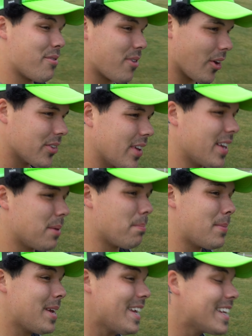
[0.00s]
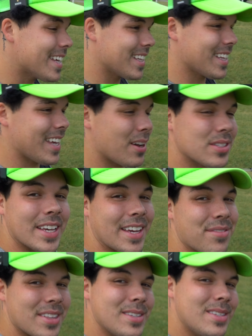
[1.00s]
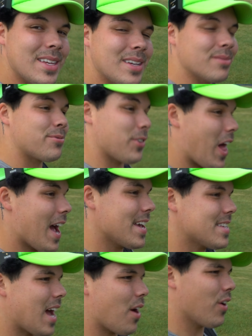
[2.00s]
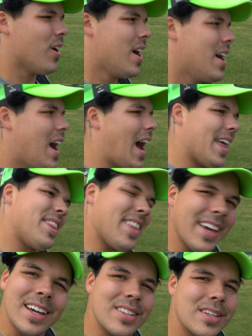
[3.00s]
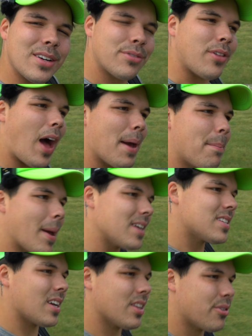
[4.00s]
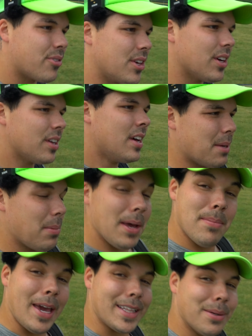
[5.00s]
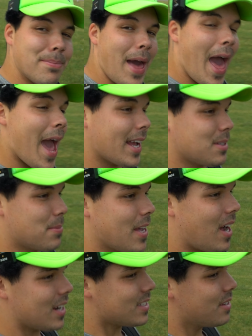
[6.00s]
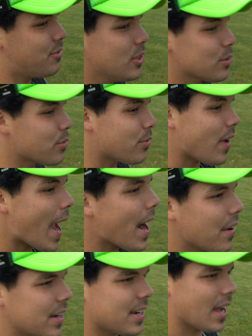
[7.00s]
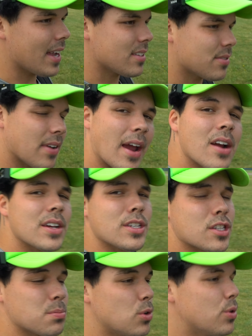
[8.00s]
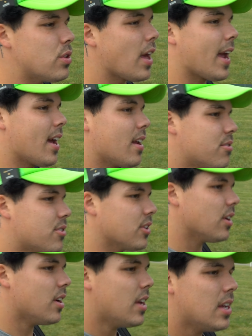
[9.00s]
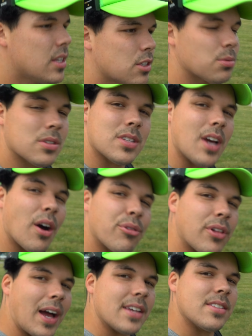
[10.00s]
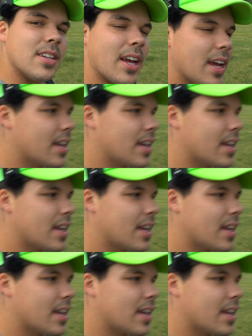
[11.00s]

I felt it and immediately I was like, if this thing flies how I think it's gonna fly based on the feel, it might make the bag, to be honest. It feels very nice, very smooth hand feel. So we'll see how it flies today.